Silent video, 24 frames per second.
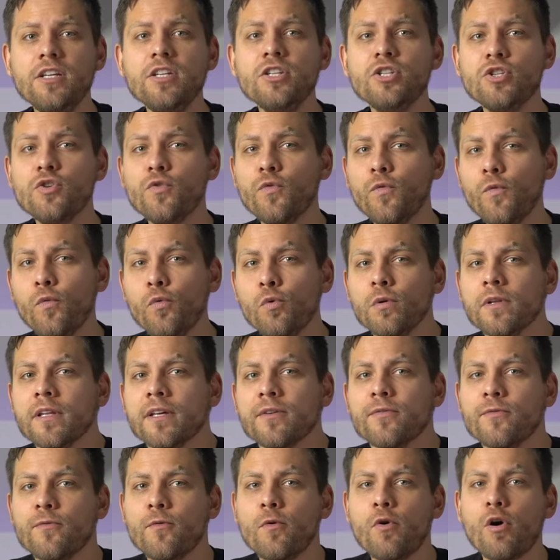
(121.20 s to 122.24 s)
each fully
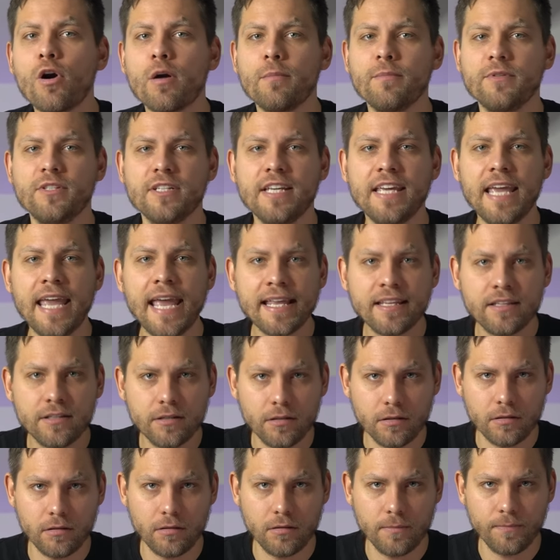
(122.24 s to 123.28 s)
formed
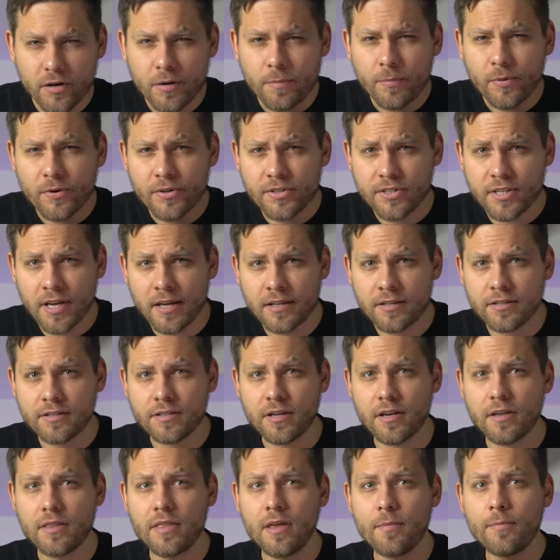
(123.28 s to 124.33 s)
candle represents
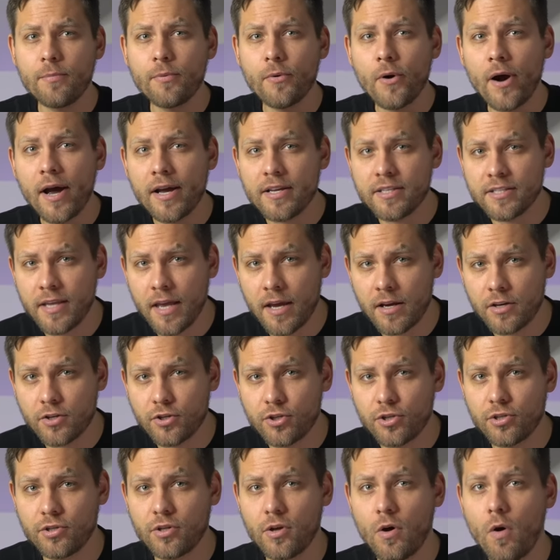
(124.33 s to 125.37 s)
the price
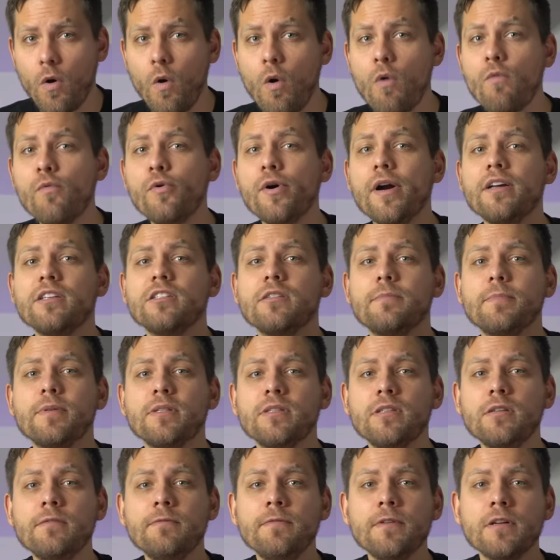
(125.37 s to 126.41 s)
action over a
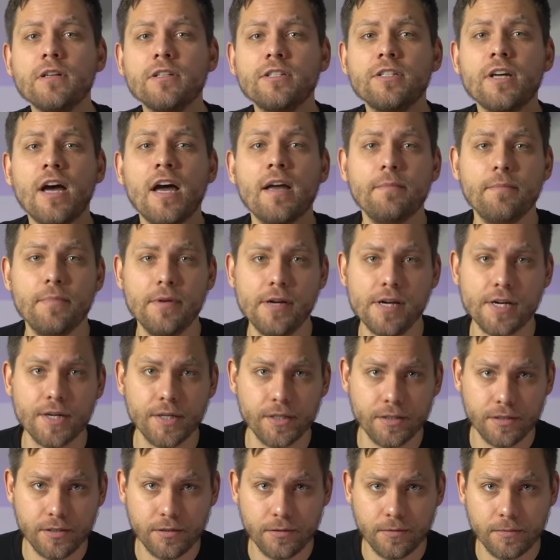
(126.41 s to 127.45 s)
specific time
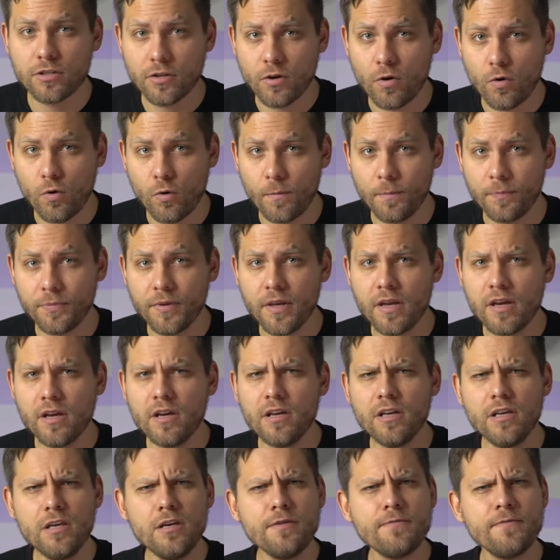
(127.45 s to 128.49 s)
period. So,
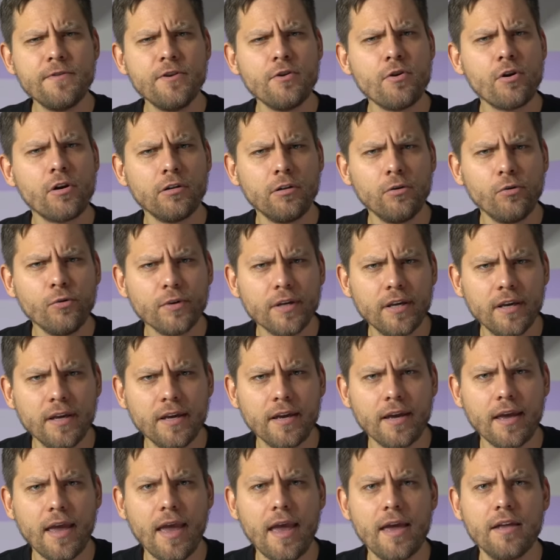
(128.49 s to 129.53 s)
if you are
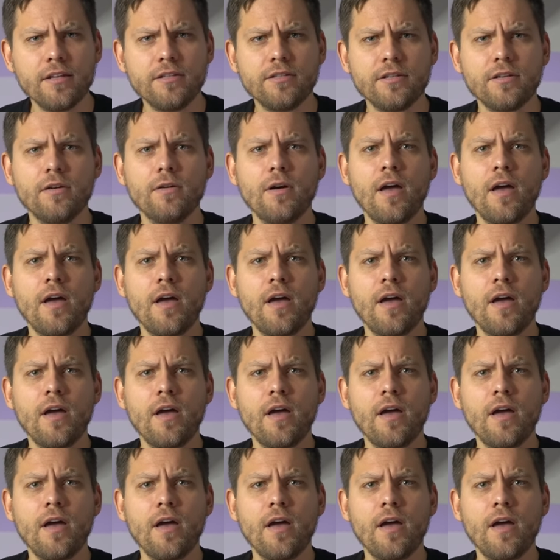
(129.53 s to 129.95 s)
looking at